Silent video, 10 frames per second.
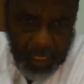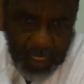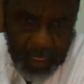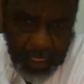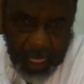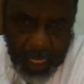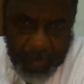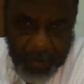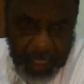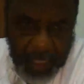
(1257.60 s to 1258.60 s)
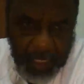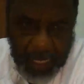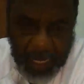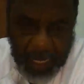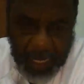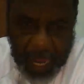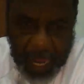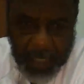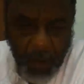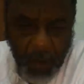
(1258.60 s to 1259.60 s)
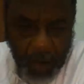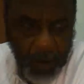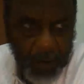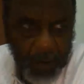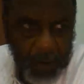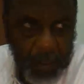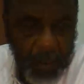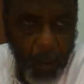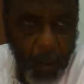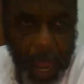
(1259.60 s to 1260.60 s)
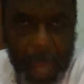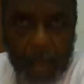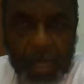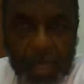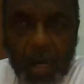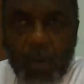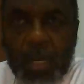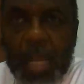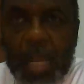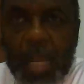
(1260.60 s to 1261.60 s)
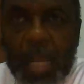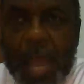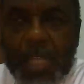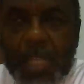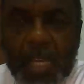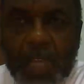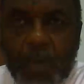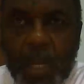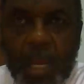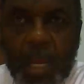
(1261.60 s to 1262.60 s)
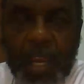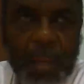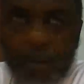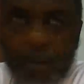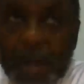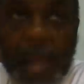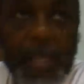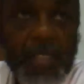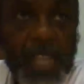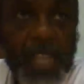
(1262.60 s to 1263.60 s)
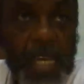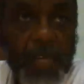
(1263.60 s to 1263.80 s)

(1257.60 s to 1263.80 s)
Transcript: is the condemnation that light is to the world. Why? Because when the light is something, guess what? Everybody can see it.